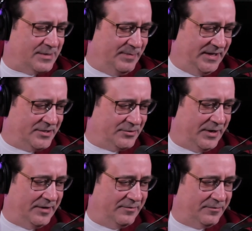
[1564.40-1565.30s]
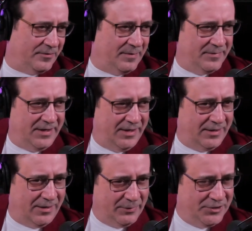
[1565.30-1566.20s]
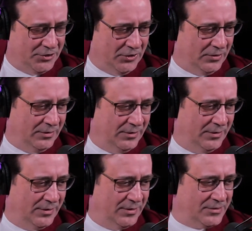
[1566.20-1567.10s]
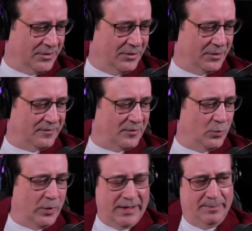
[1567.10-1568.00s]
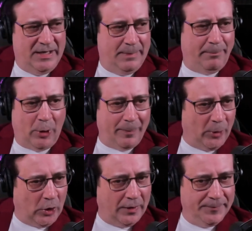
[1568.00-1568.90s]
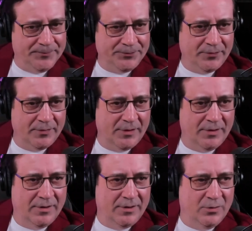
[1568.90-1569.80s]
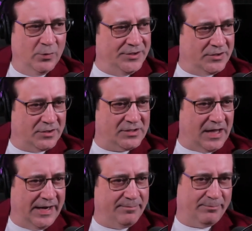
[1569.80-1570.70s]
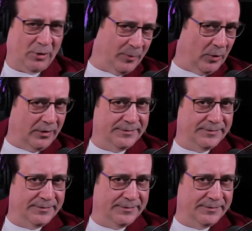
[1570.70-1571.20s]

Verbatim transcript: B Street from the original. Mm-hmm. So you look for the Weeby Purple Oh, cool. Which looks like purple.